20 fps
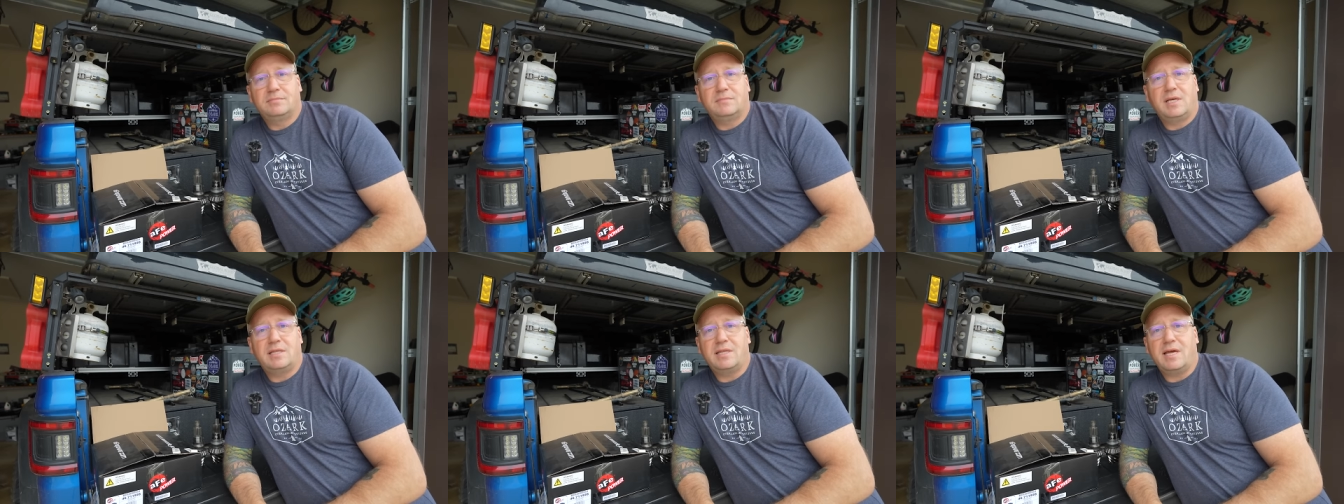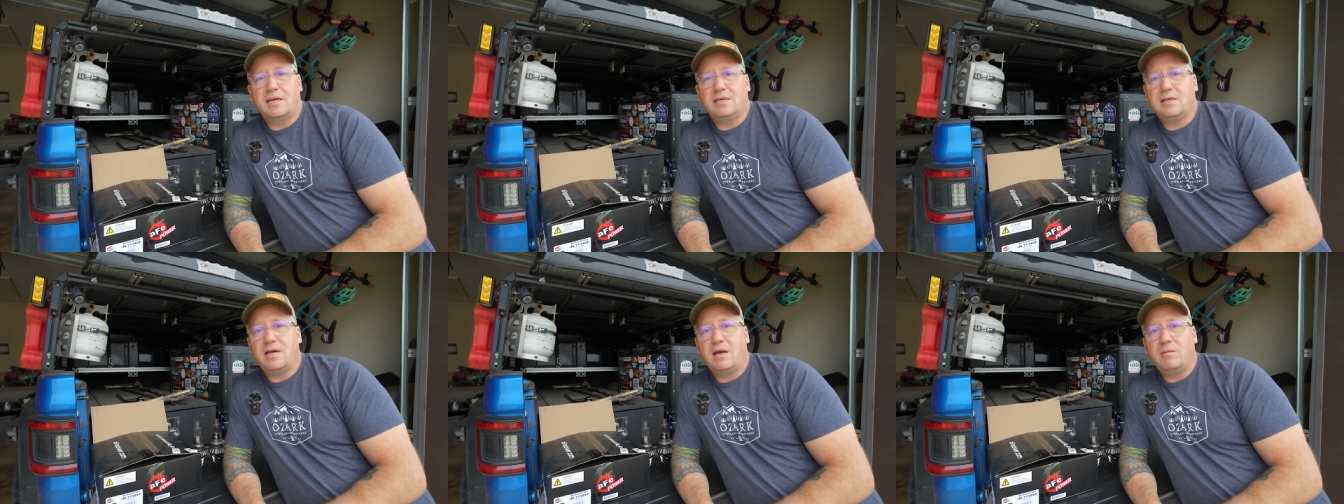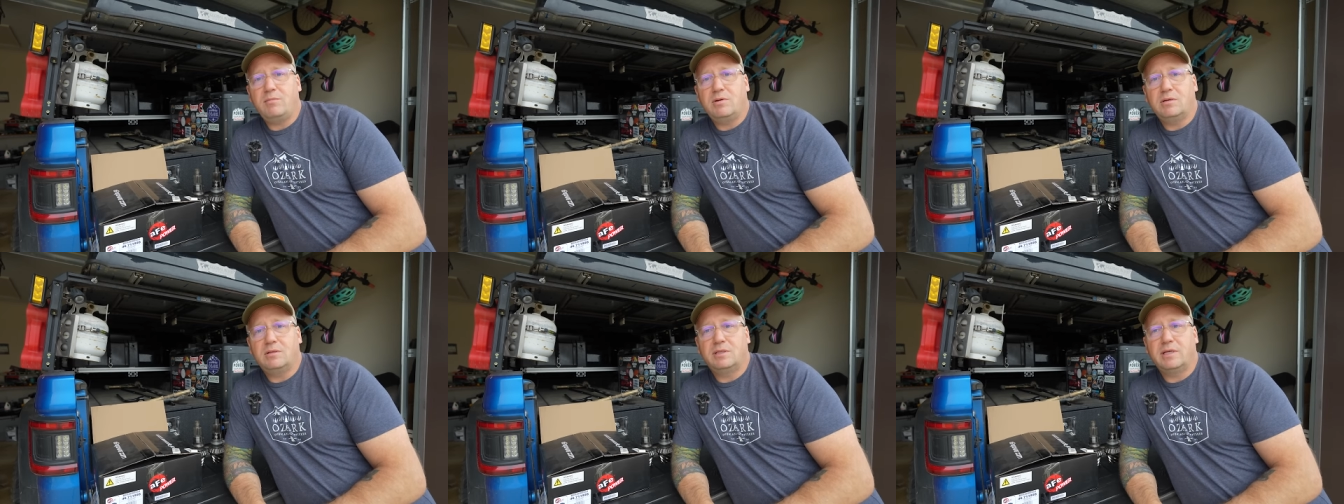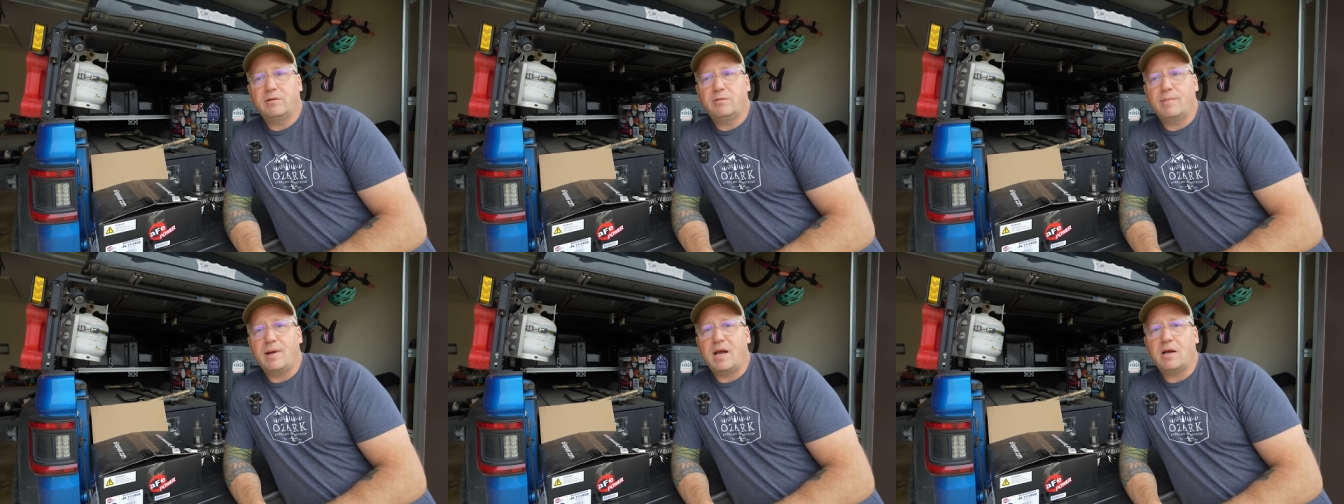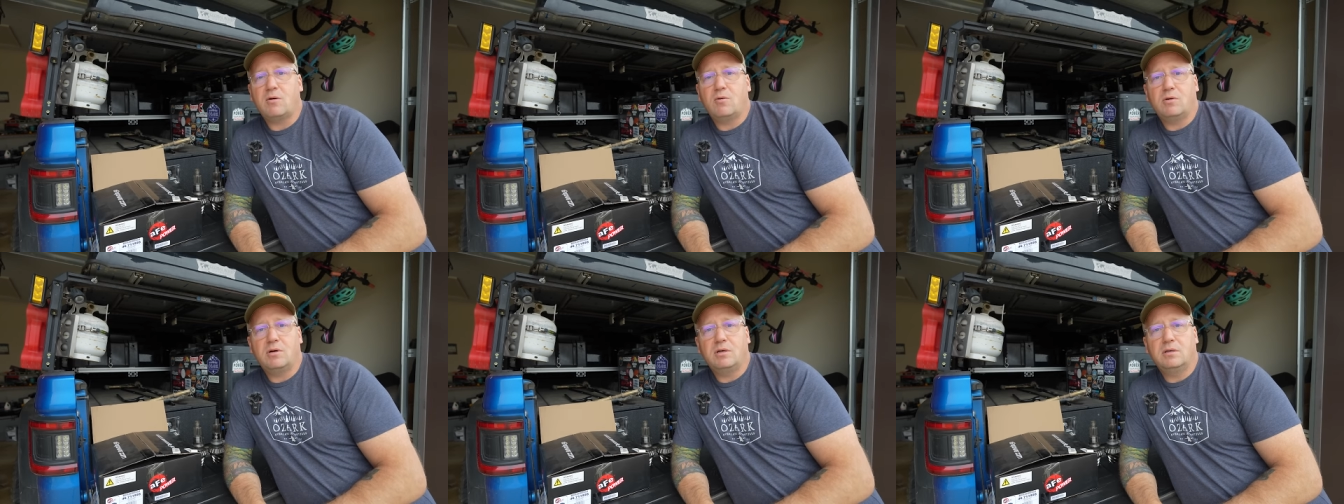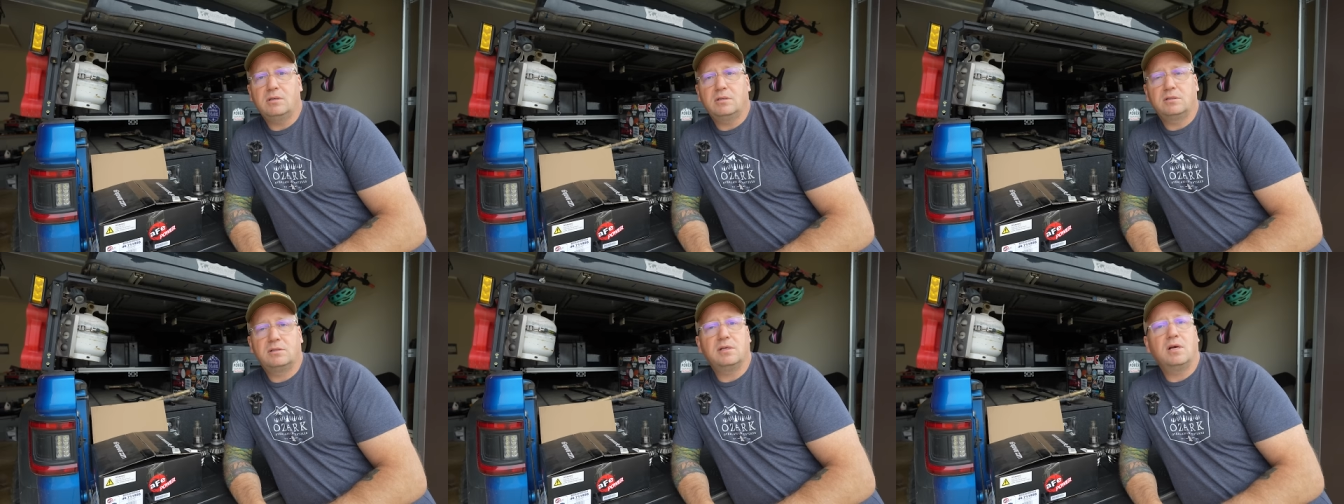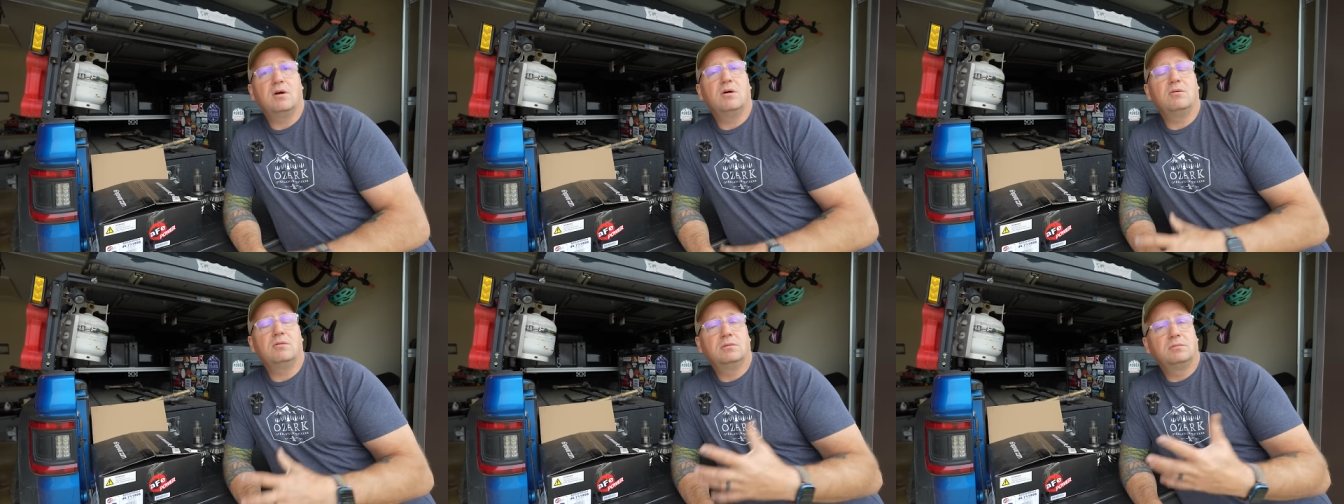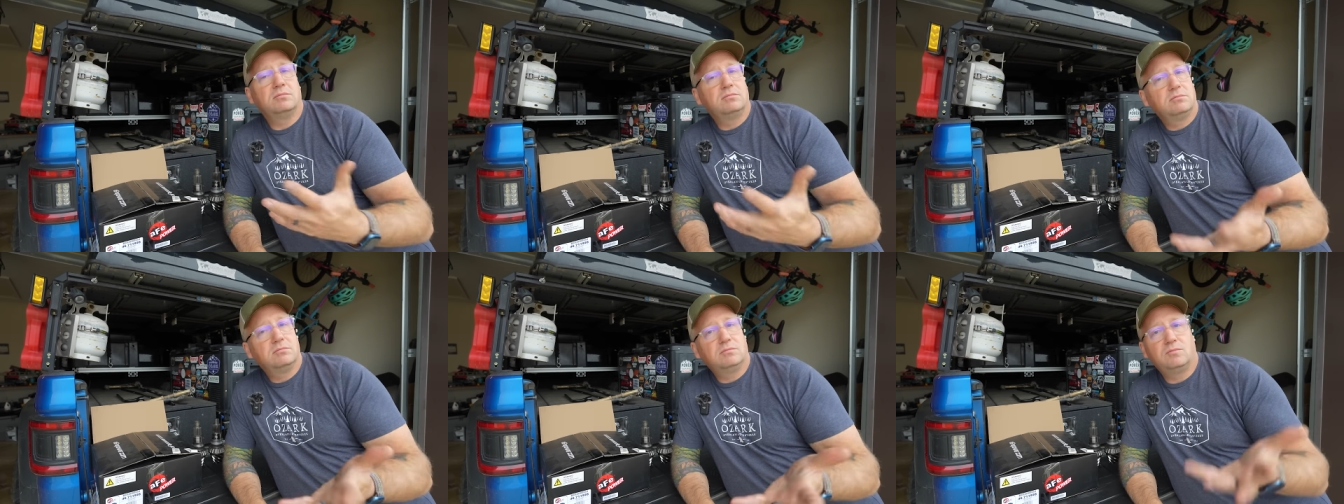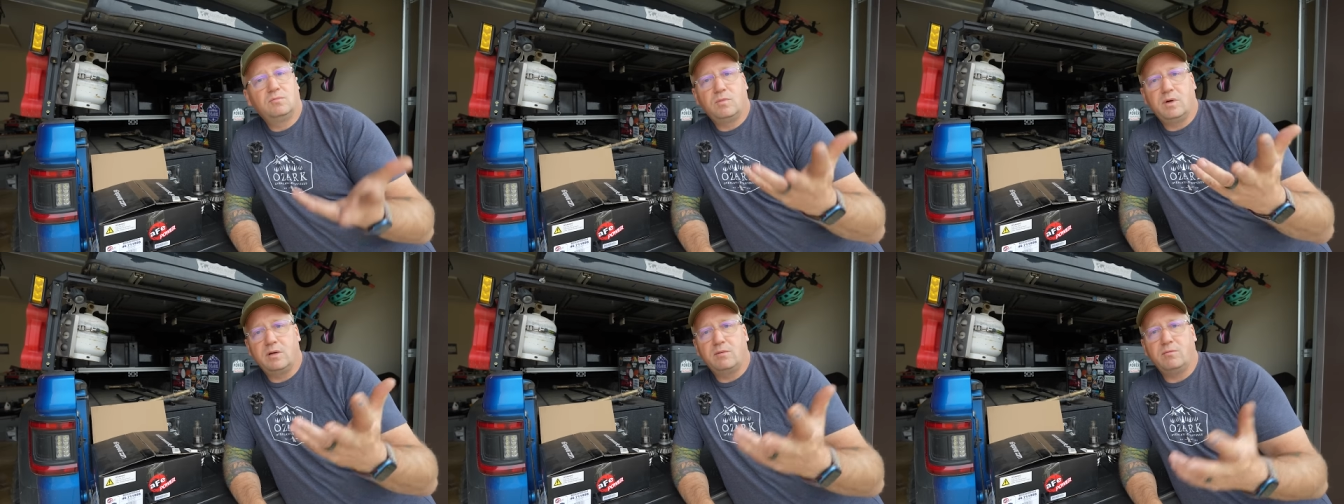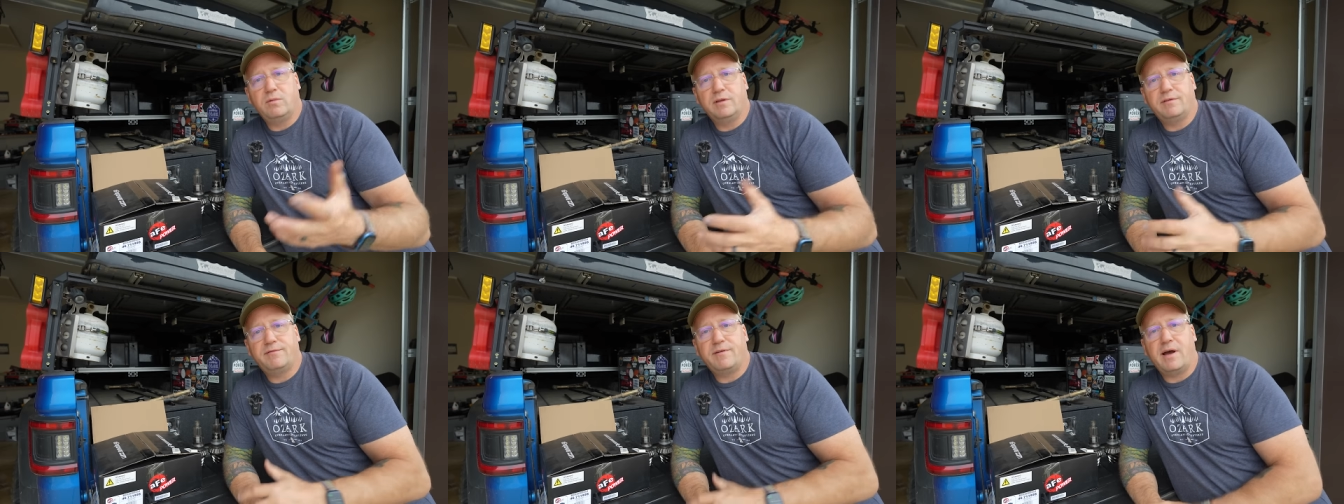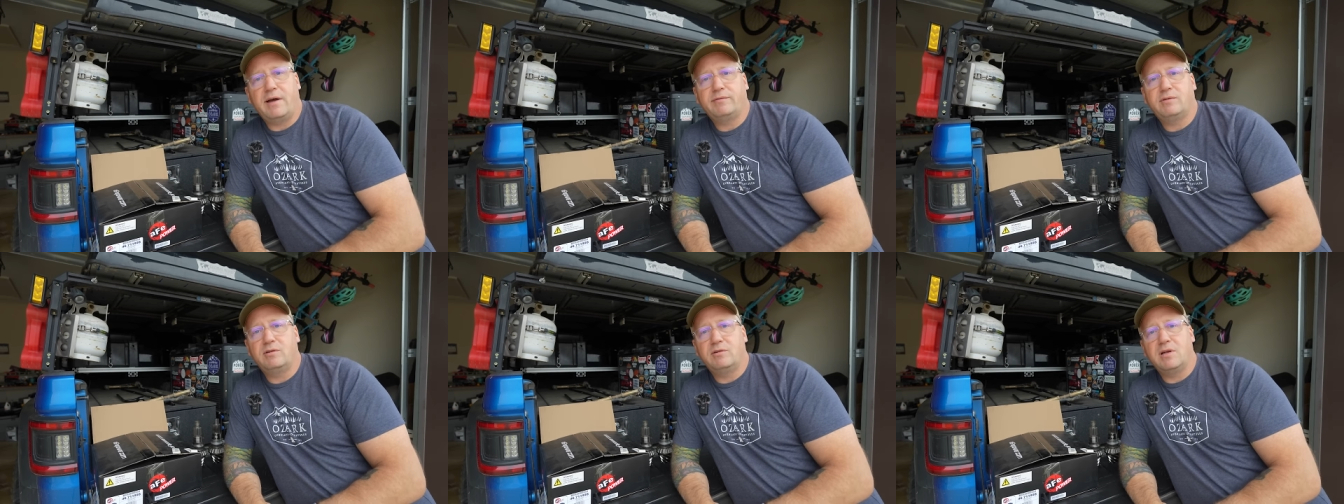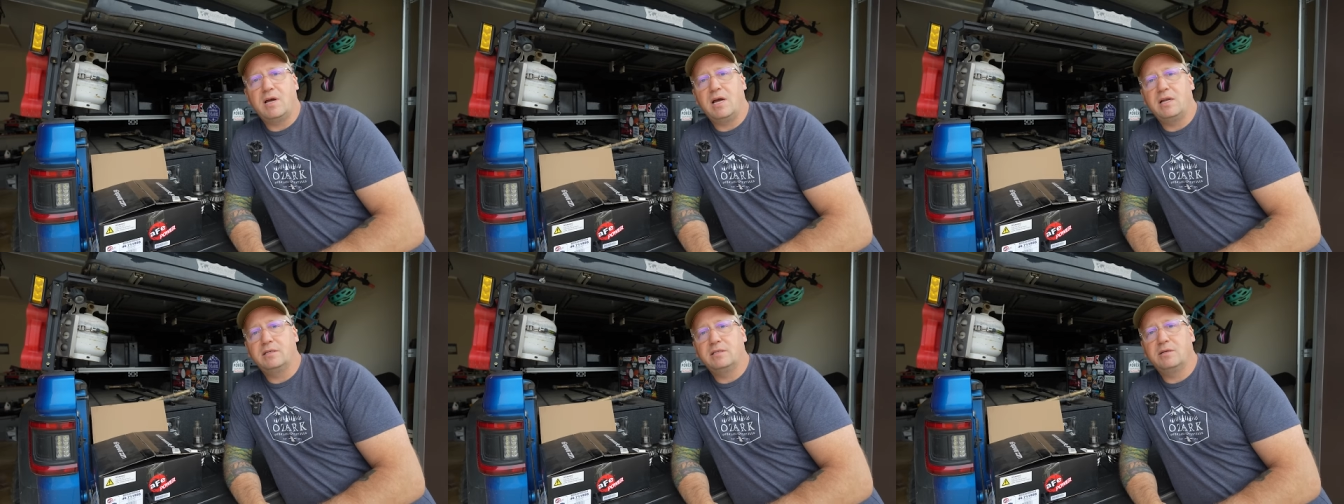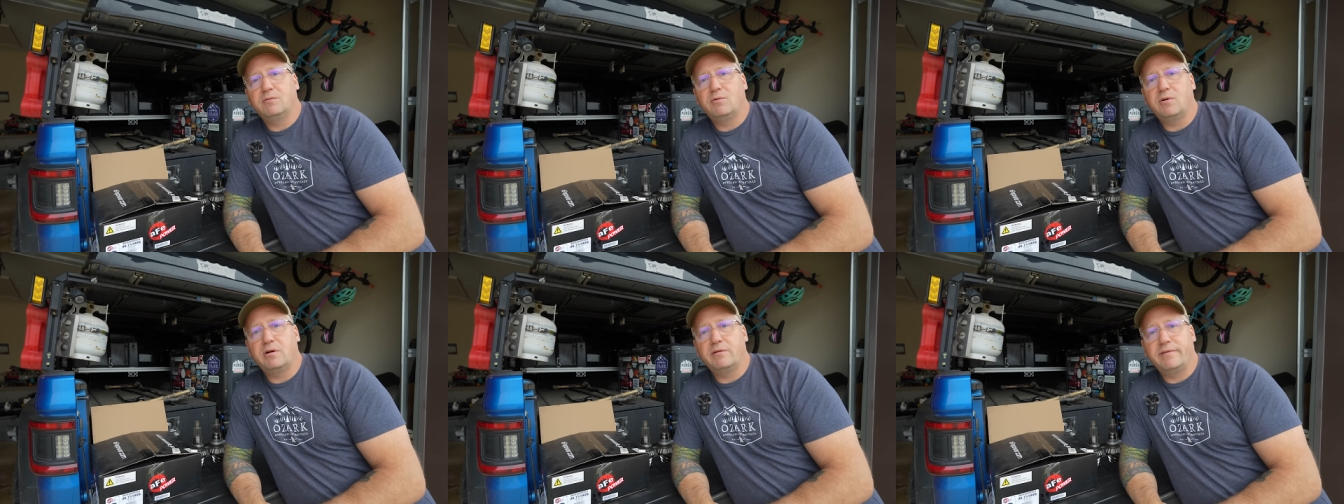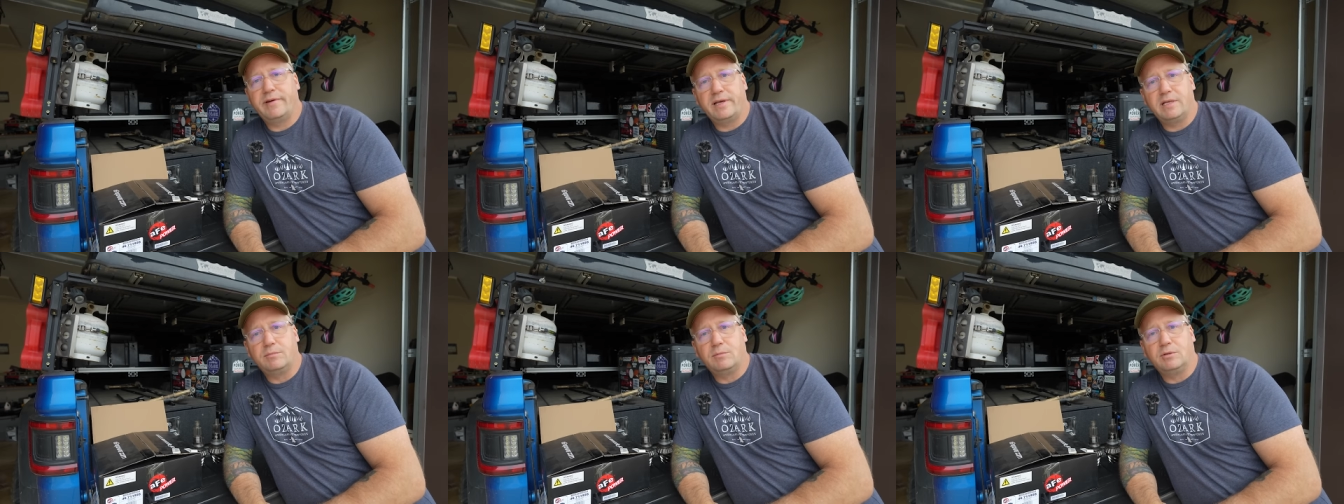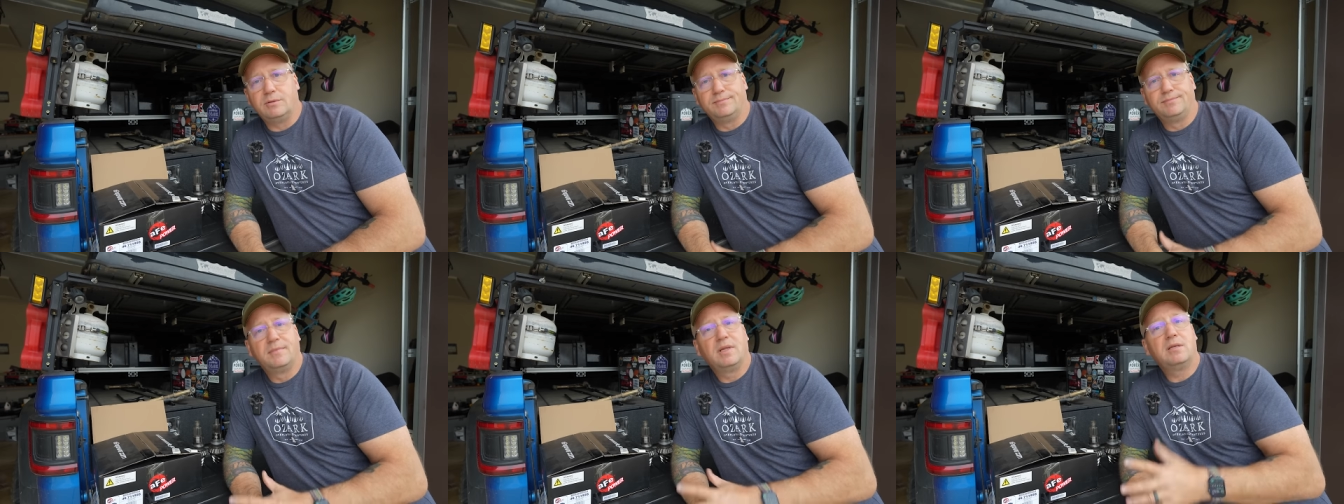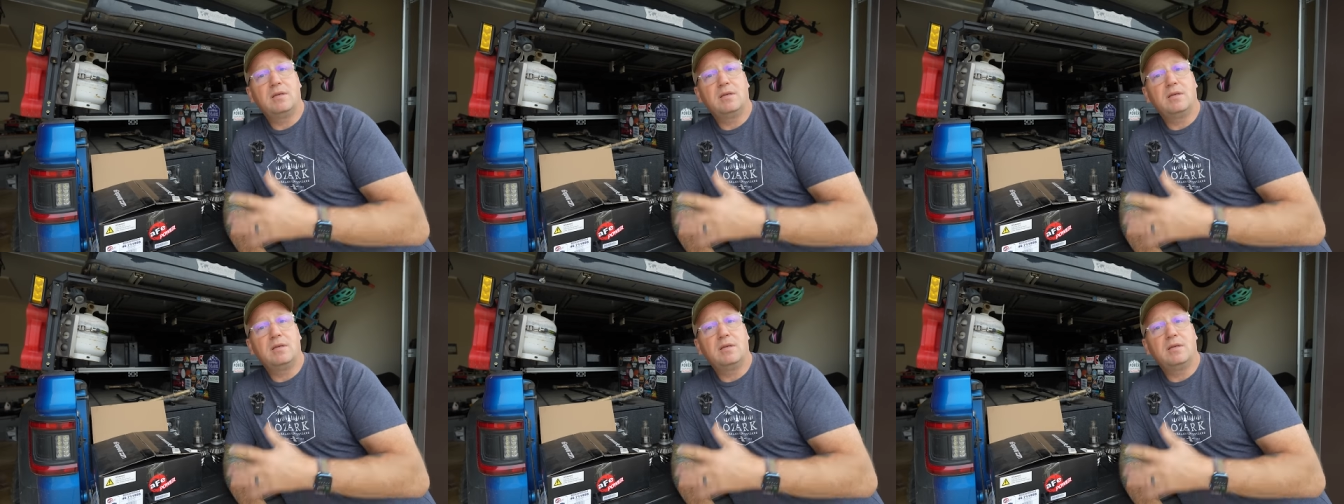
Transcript: at that time. They were back ordered, so went with 529s that were available,